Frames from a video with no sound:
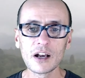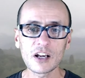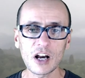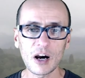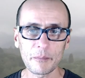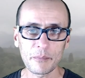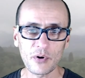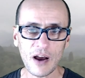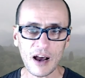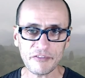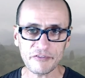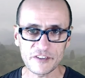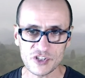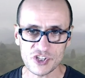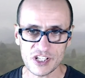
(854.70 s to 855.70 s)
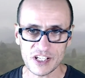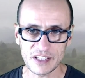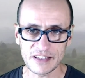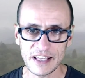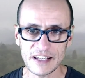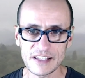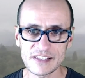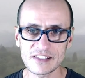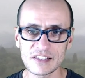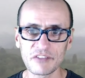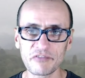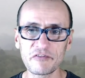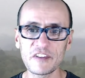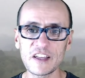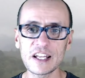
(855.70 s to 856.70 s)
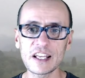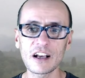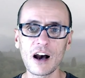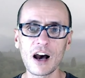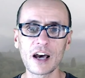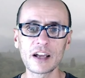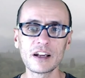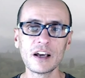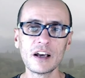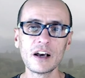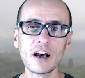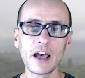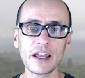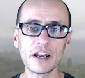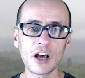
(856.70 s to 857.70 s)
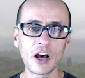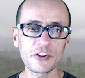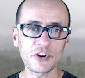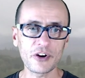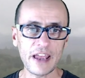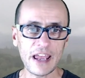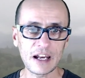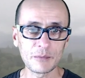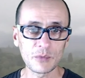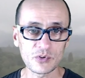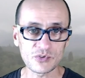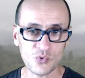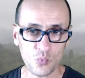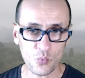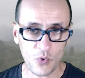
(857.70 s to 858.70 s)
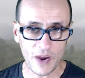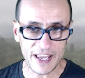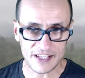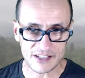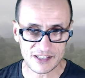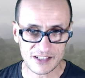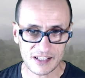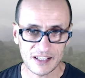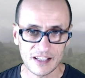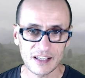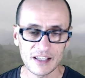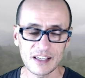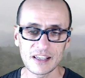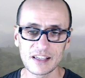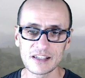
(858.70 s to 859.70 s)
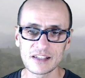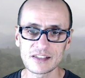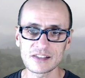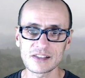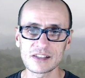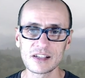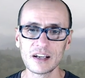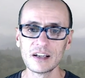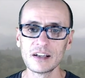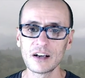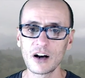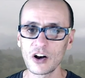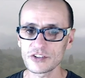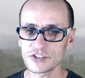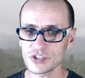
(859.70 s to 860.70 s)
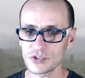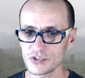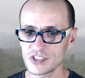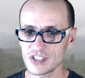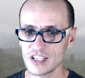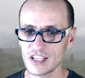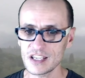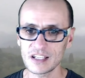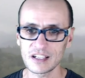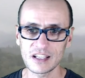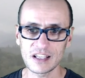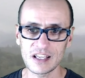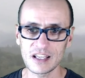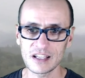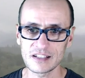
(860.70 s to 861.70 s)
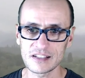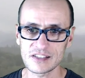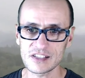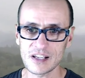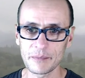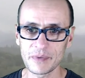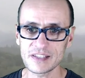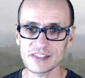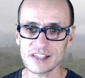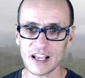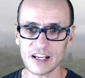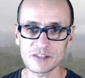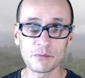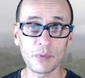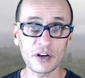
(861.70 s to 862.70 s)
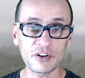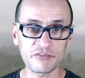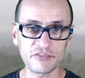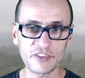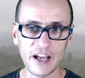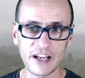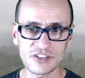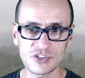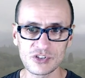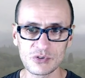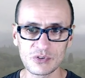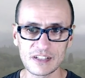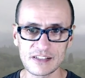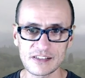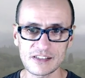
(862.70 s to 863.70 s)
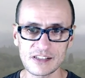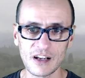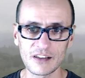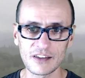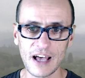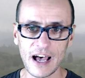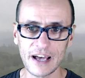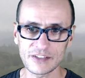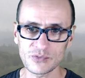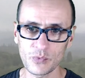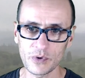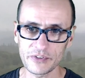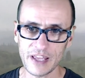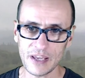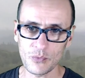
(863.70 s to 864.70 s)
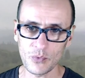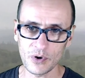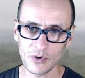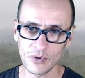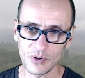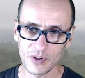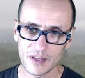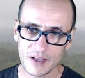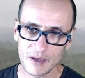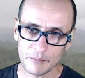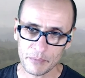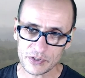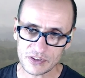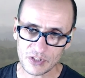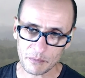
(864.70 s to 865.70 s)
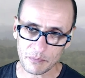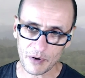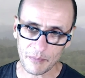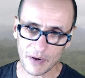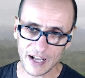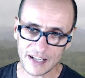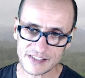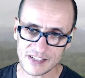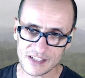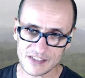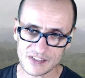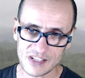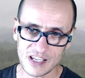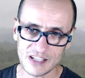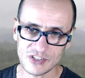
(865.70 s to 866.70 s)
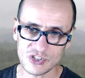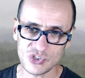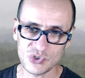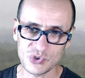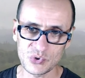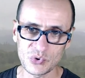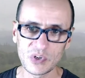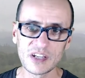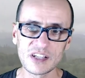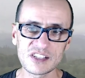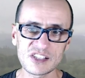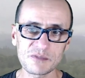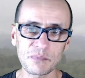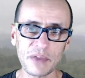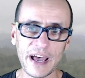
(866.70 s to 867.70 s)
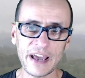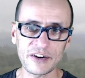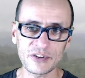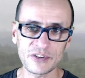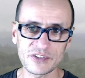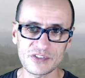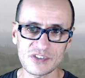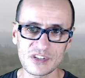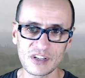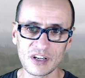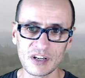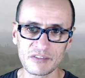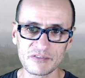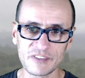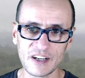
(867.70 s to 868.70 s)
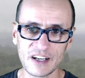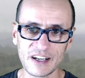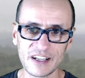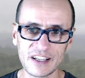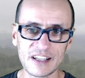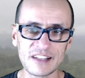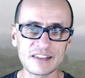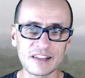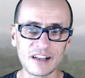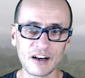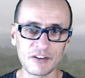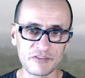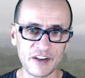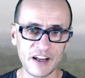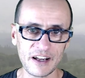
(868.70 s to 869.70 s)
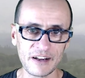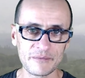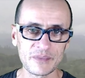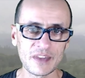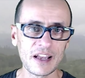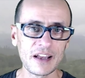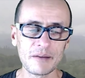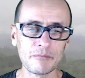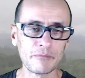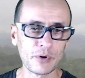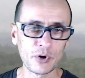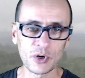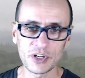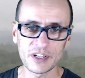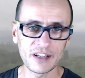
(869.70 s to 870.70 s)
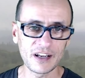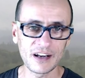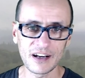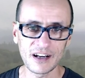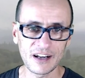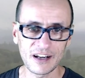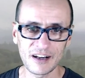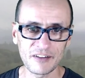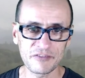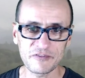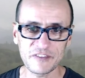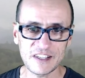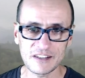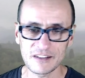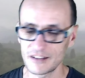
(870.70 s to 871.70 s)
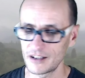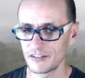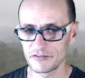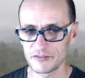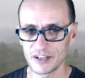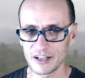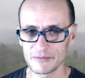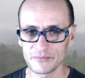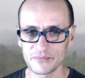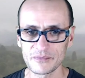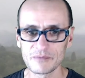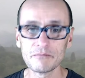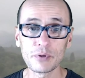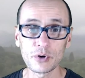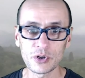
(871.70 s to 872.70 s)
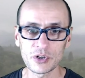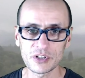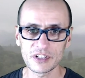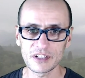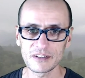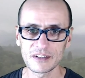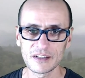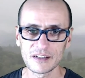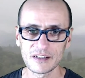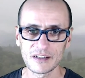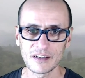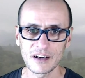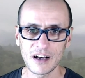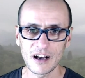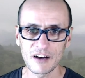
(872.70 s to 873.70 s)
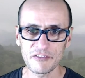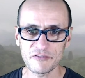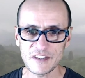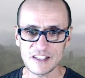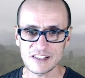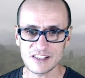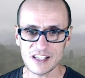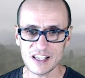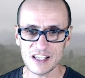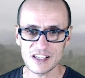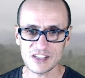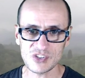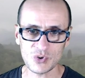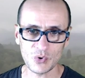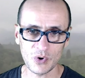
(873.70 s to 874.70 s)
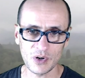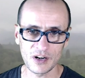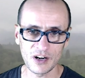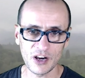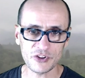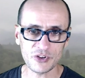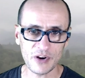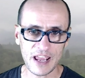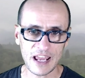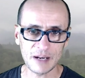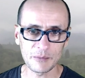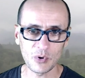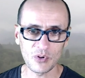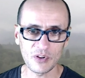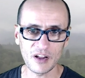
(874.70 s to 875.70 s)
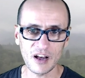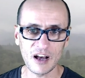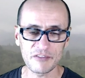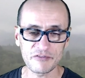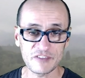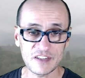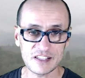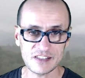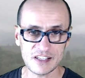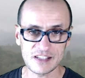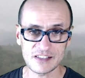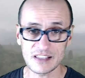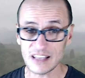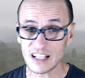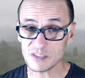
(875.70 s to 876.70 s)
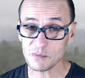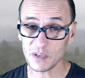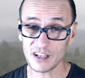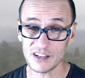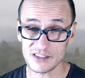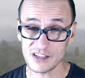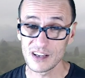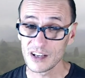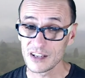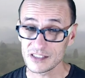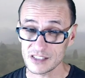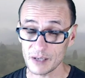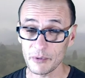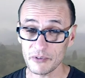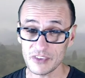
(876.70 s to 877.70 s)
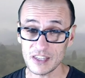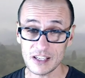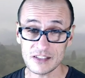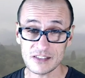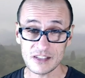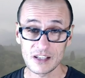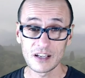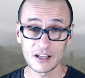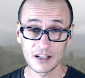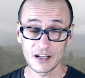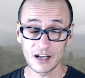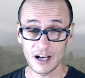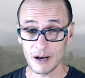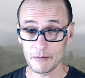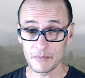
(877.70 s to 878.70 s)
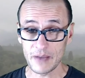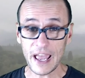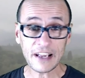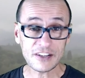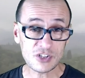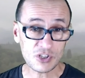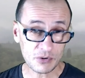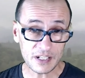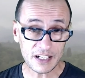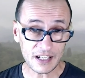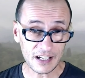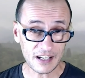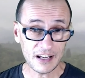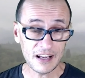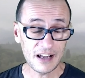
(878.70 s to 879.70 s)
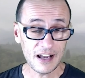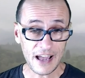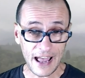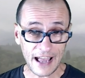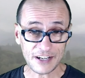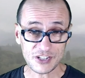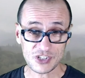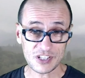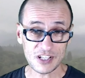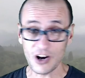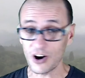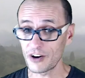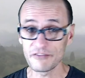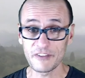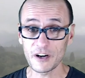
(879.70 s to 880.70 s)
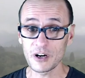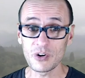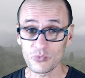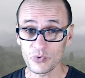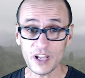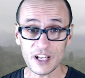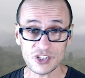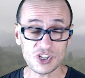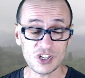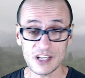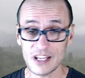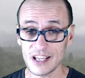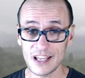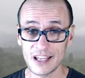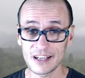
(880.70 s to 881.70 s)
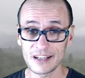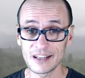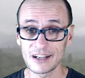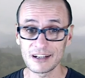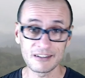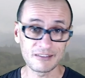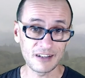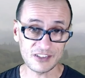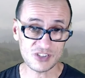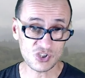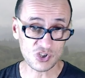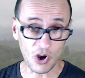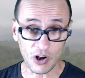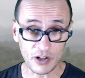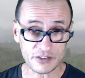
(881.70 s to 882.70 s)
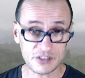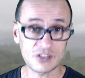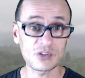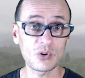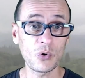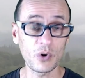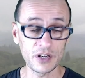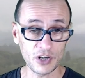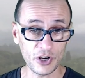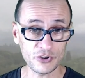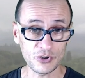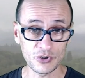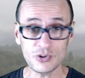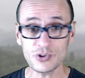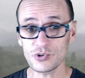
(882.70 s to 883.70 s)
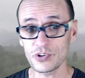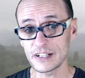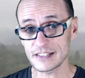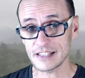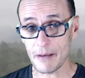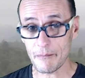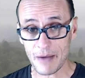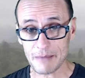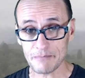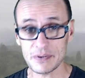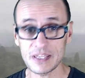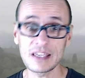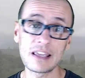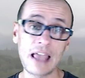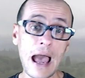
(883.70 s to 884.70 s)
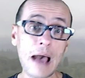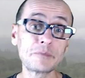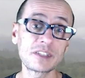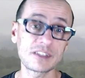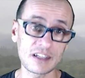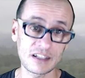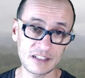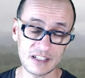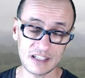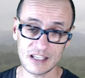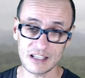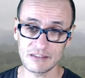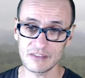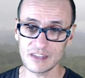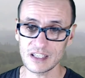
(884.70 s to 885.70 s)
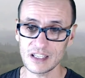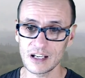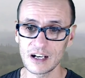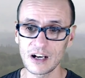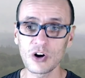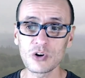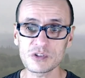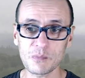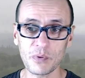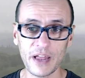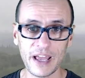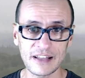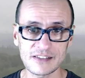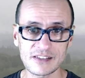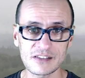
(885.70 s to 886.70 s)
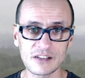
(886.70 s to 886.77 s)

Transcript: Coprophagy, that is the feeding on another animal's waste, is also seen in some insects. Butterflies do this a lot, where they will put their proboscis into splatters of uh, in, of uh, bird uh, fe- of um, bird uh, feces or other animal uh, feces, and that's because some of these um, excreta actually are very rich in uh, salts or in other nutrients that might be absent in the host plants